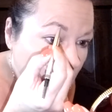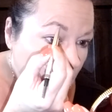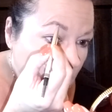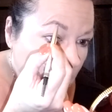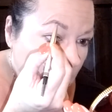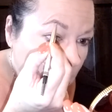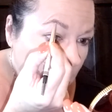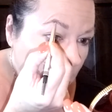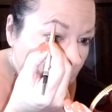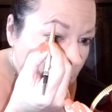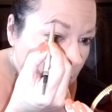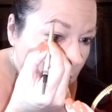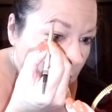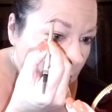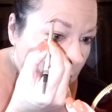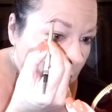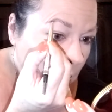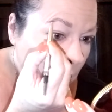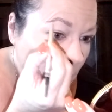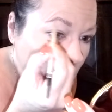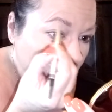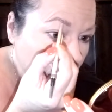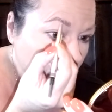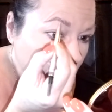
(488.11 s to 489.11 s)
Then I'm going to
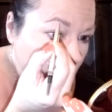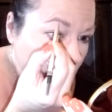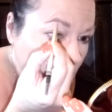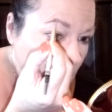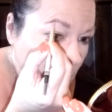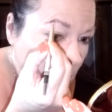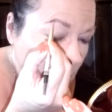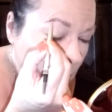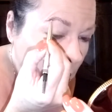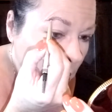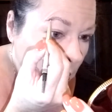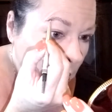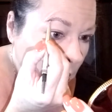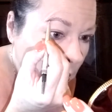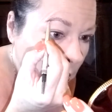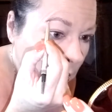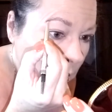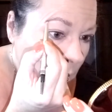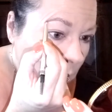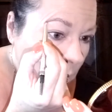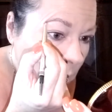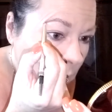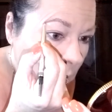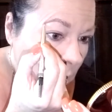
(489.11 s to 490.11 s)
keep drawing
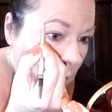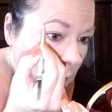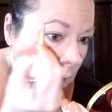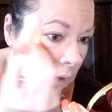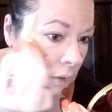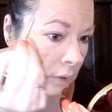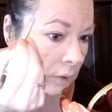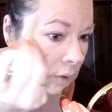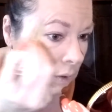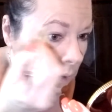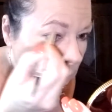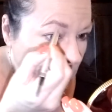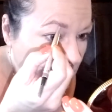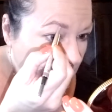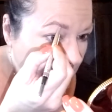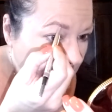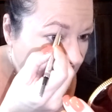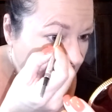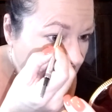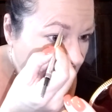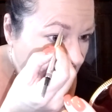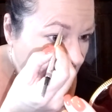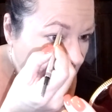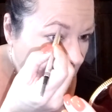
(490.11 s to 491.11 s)
clear to the
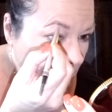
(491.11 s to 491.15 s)
back,